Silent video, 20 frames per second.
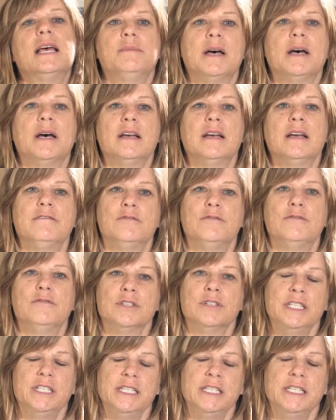and my
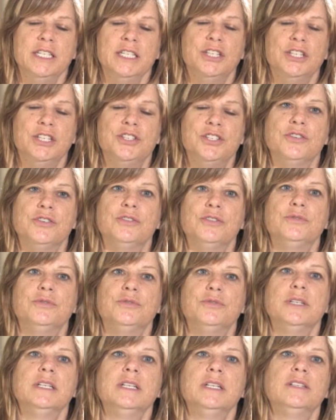4 teenage
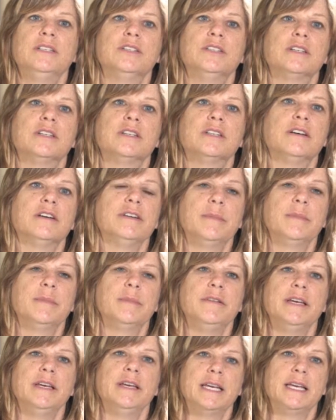children took a
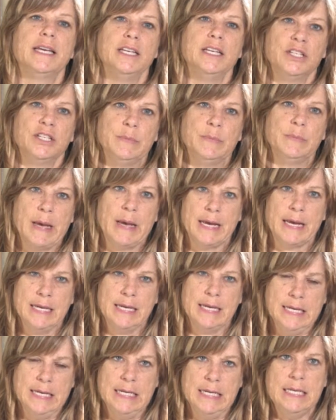family vacation back
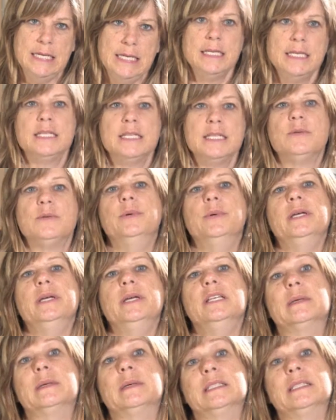east.
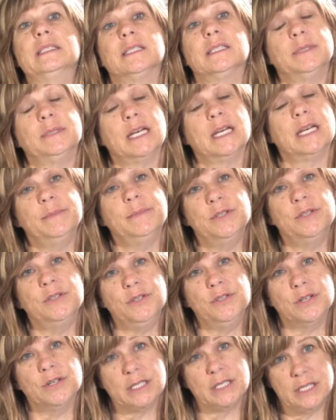We spent some time in
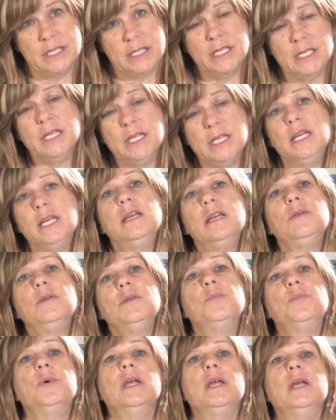New York City.
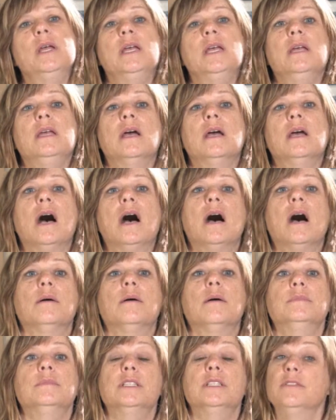We
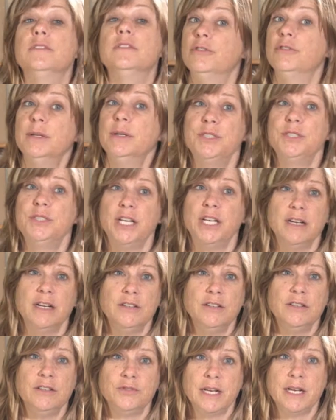did the Freedom
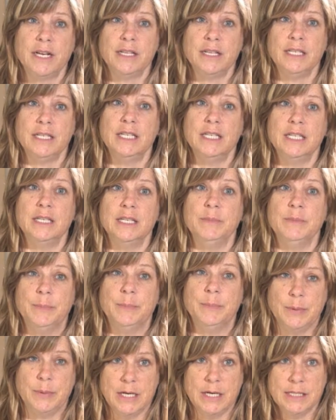Trail in
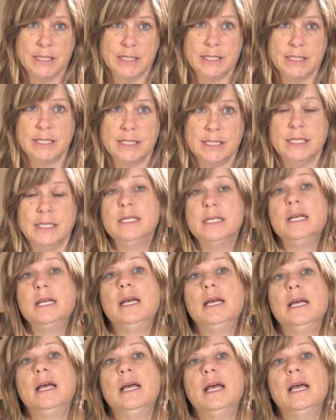Boston,
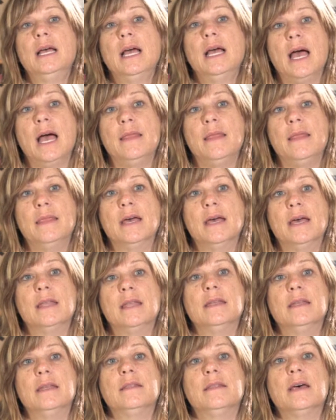and
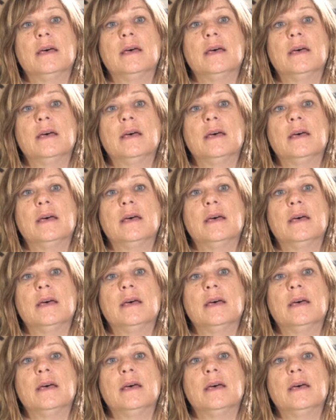then